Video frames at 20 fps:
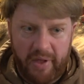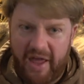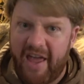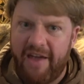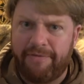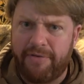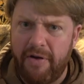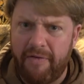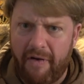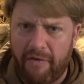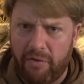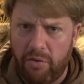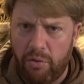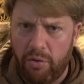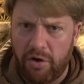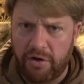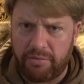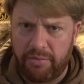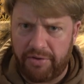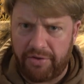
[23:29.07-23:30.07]
If you've ever
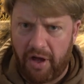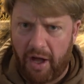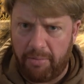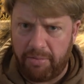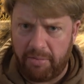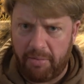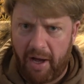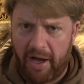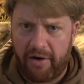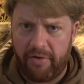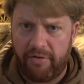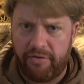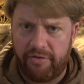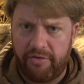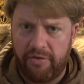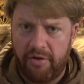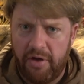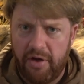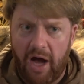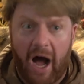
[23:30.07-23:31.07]
worked with
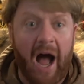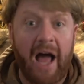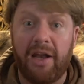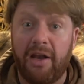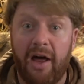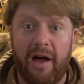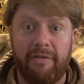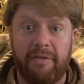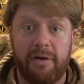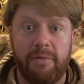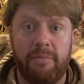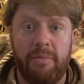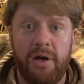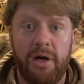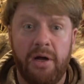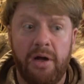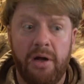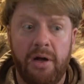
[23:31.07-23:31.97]
Aplomados, I love them,